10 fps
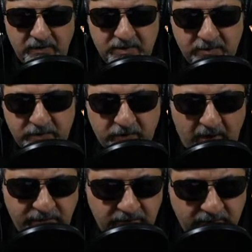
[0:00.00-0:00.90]

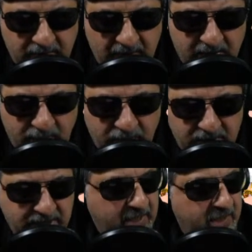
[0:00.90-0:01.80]
subscribe to it, I'd
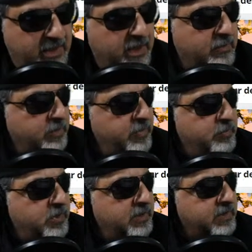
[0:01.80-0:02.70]
appreciate it. I will be
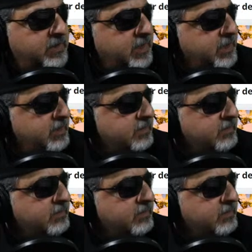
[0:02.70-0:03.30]
putting the link